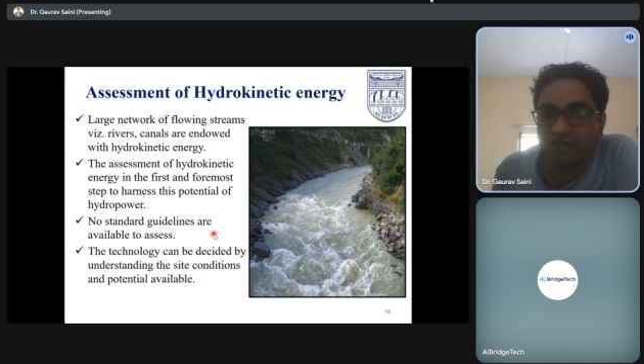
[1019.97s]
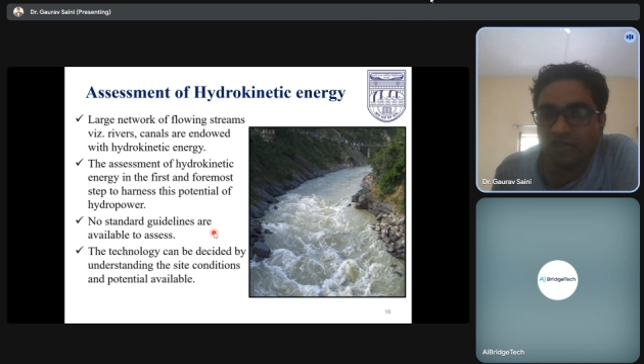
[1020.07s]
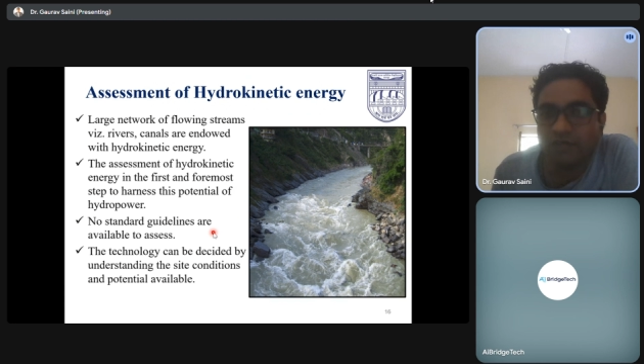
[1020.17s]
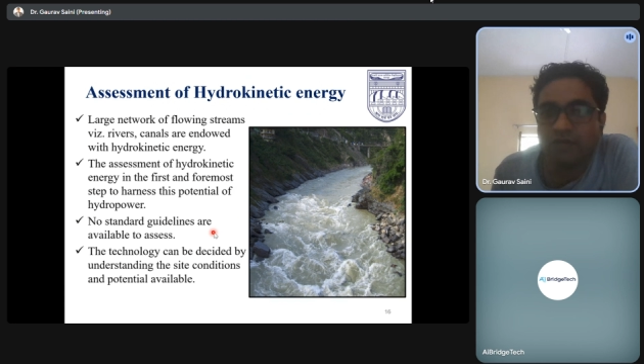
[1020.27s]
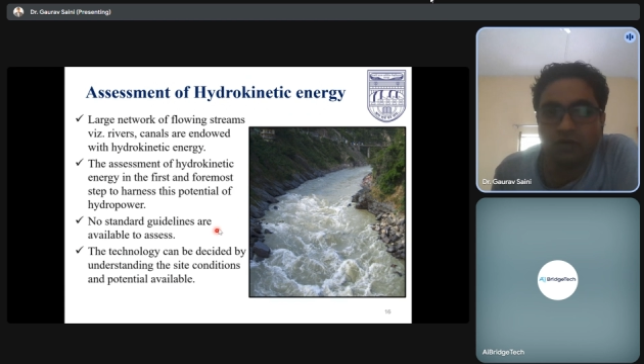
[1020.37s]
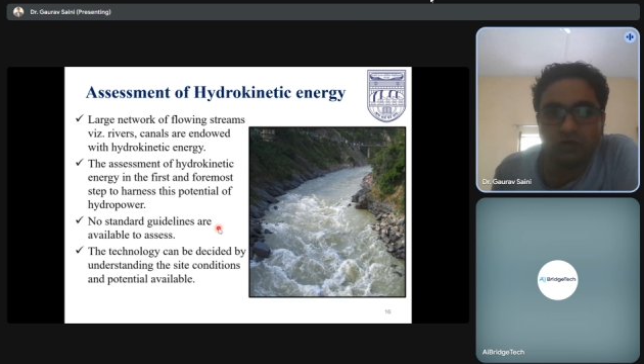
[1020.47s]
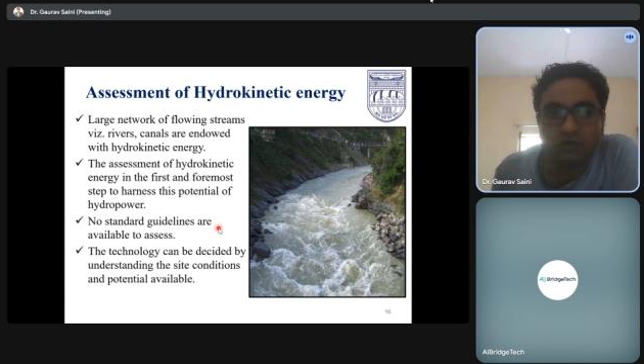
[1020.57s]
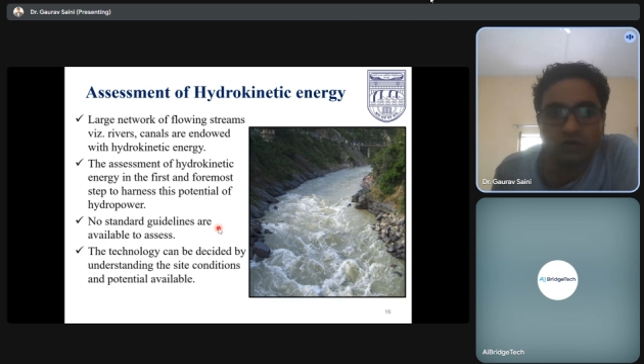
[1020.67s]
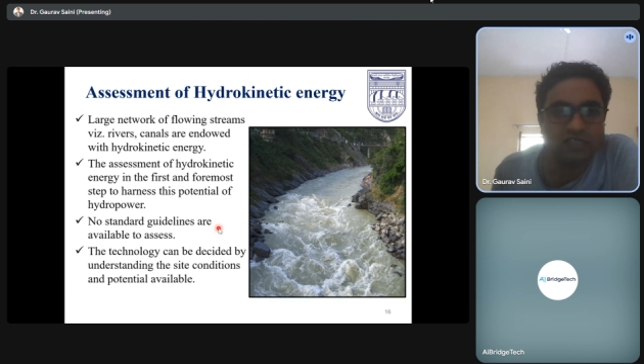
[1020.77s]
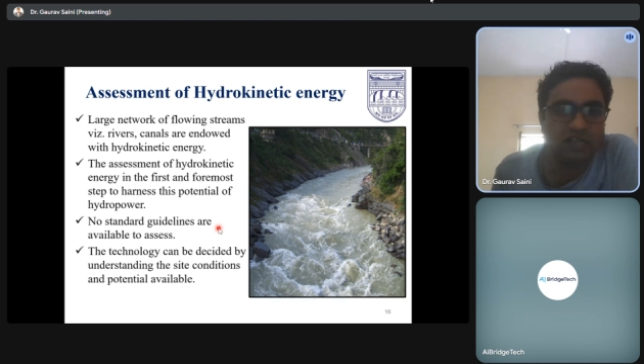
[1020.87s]
available
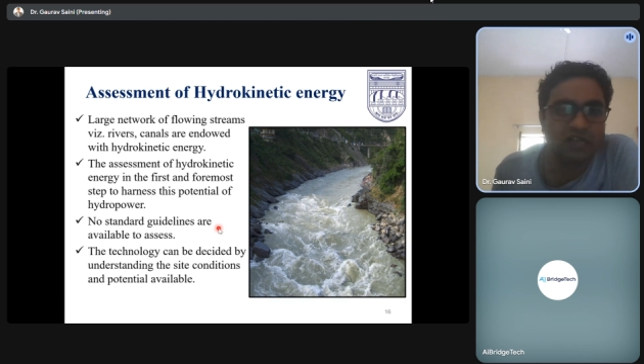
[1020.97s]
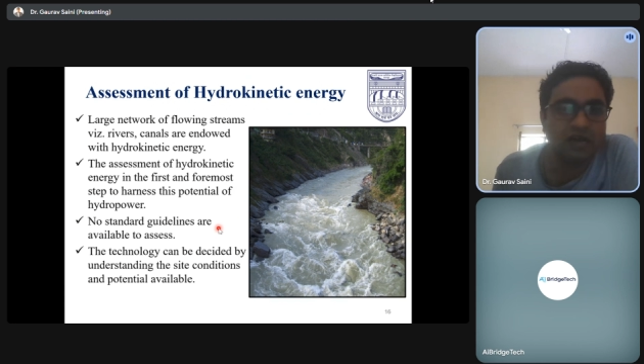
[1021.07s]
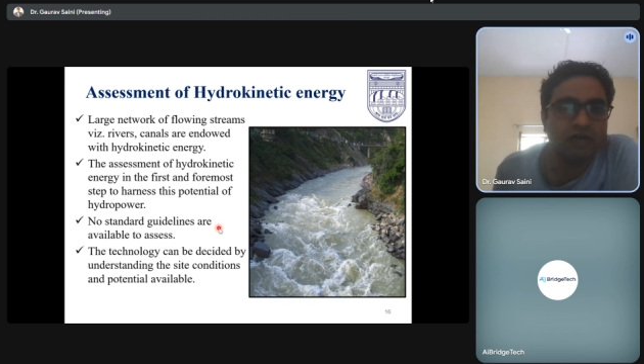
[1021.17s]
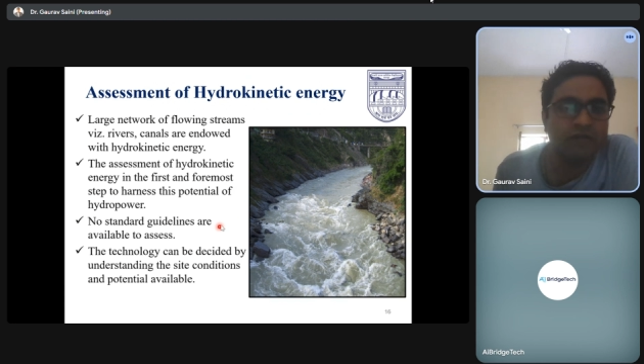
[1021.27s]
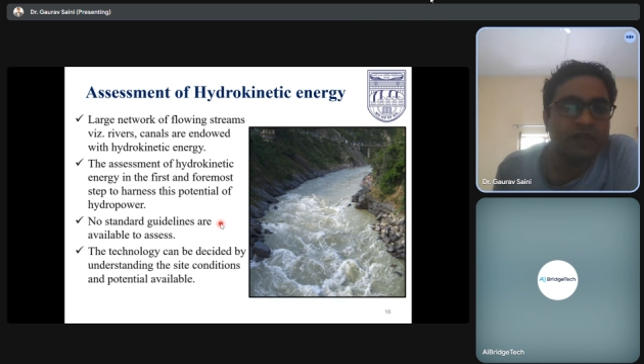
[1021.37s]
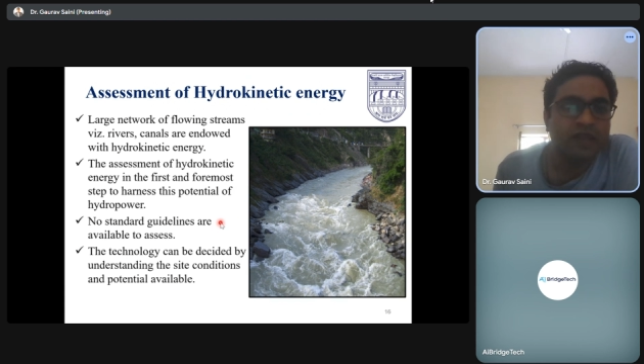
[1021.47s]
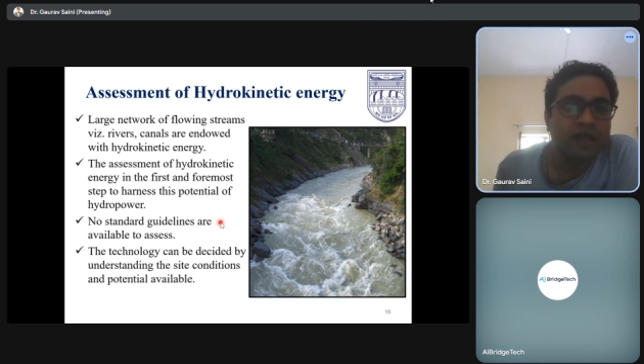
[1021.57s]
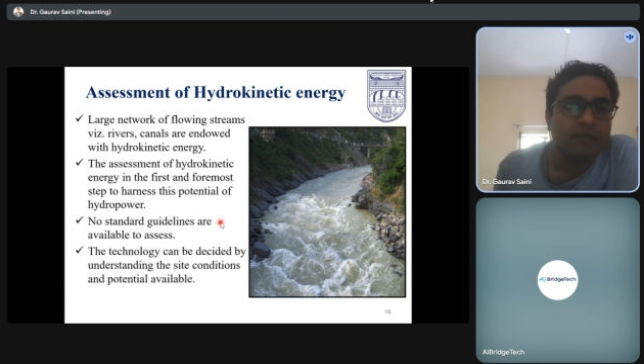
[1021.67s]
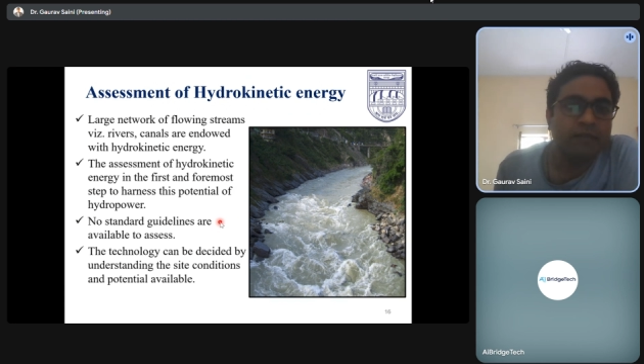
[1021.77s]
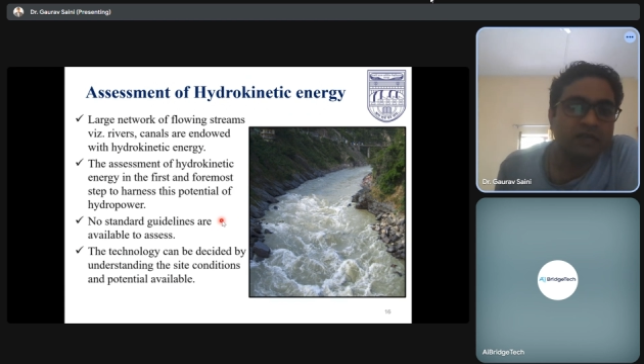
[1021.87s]
to us till now,
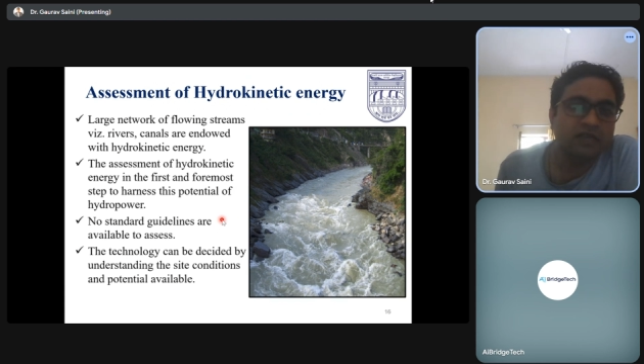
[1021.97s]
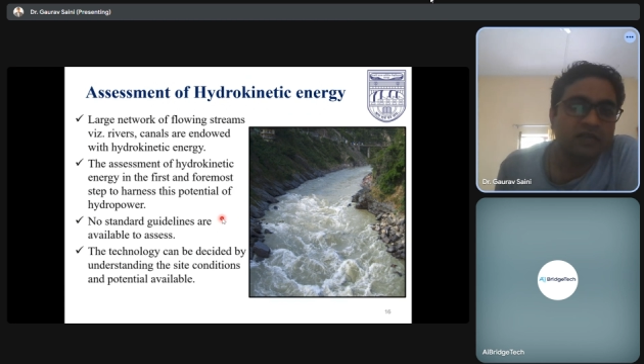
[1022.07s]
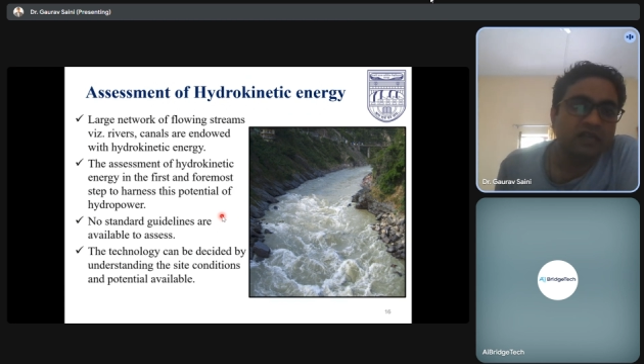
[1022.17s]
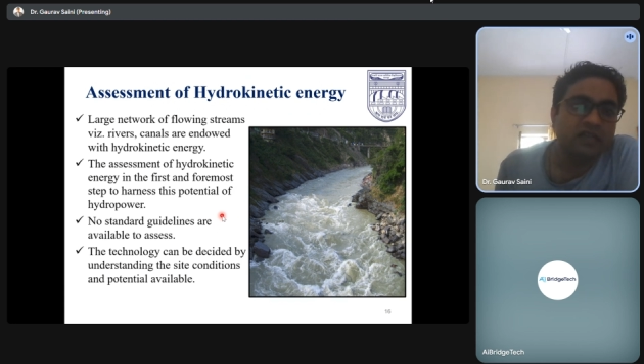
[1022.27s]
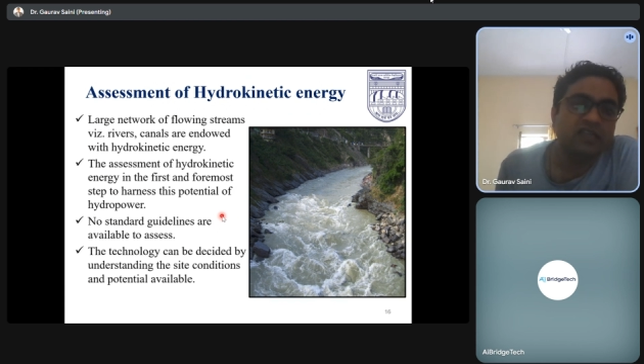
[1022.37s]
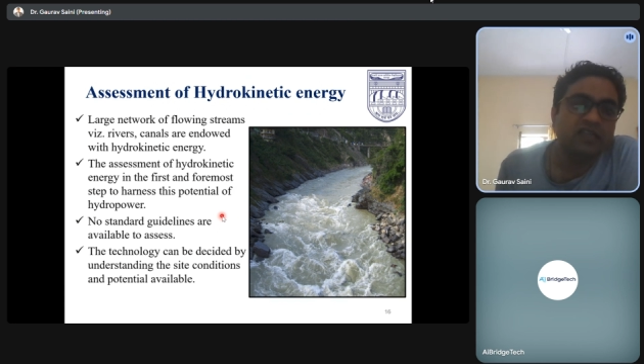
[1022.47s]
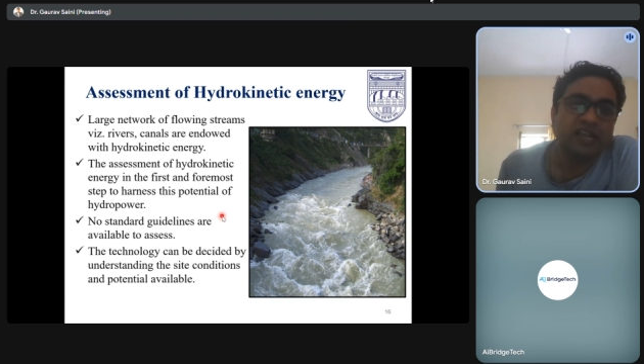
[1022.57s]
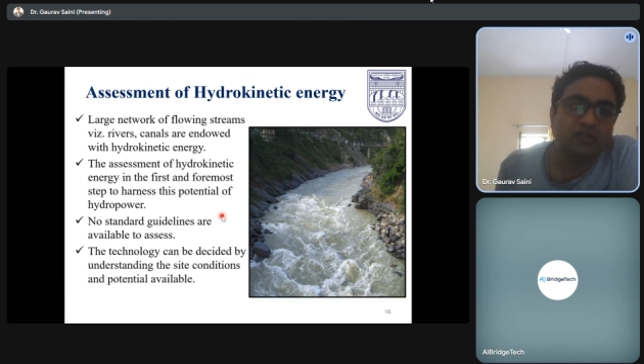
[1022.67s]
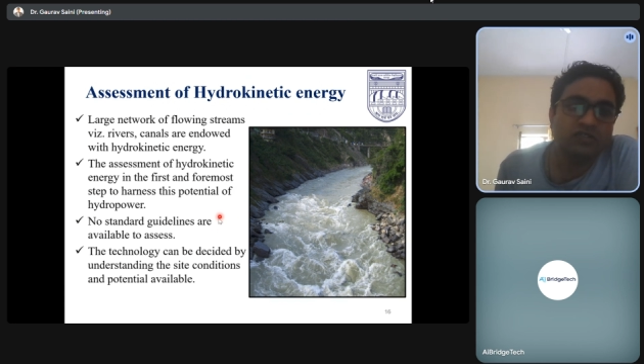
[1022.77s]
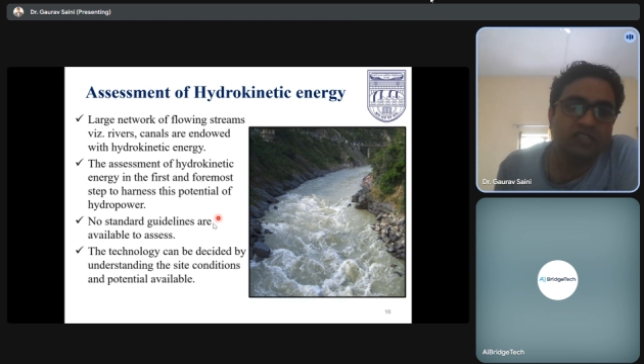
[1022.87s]
but the
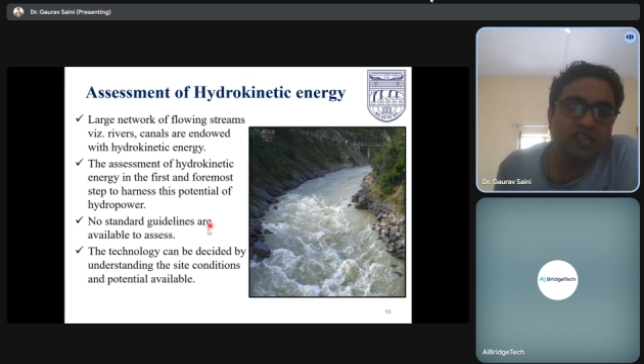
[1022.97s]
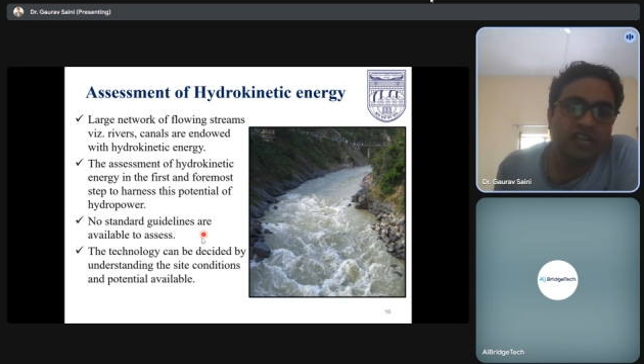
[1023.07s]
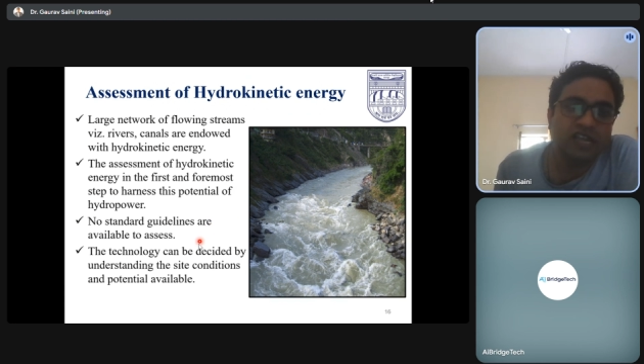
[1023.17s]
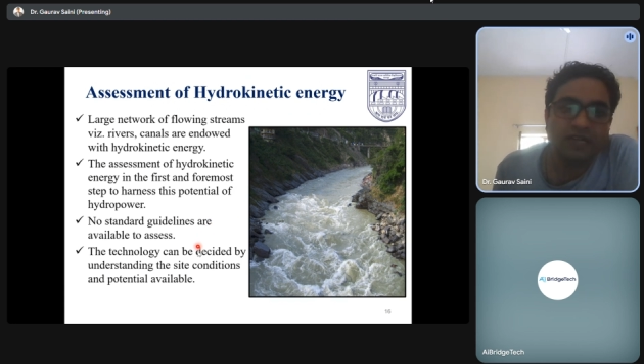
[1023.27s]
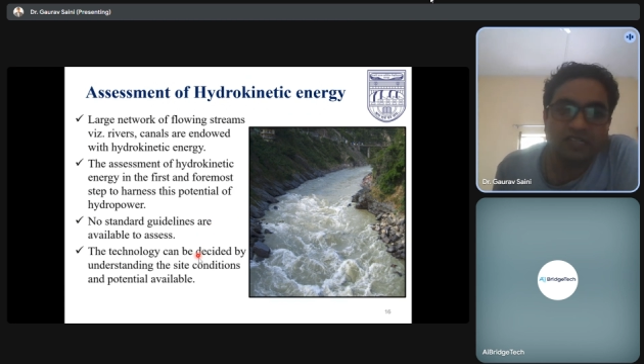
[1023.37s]
technology can be